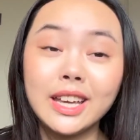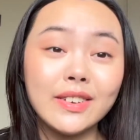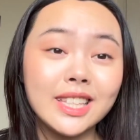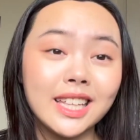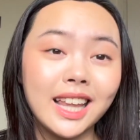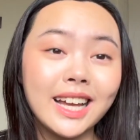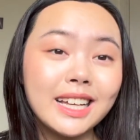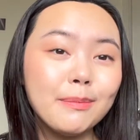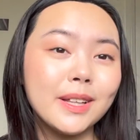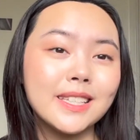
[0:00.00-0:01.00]
If you did like
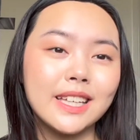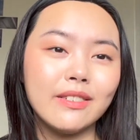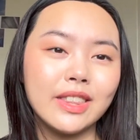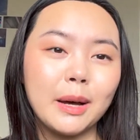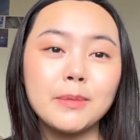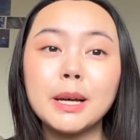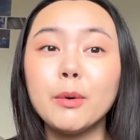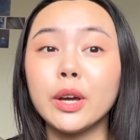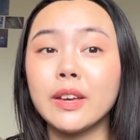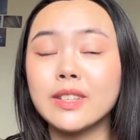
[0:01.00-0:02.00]
it, please give it a thumbs up
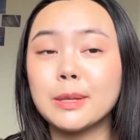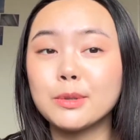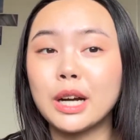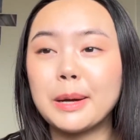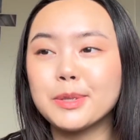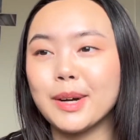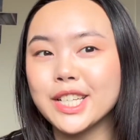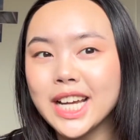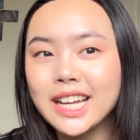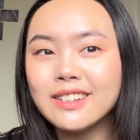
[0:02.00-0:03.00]
or even subscribe to my
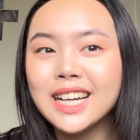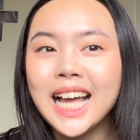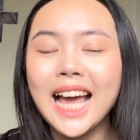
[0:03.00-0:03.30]
channel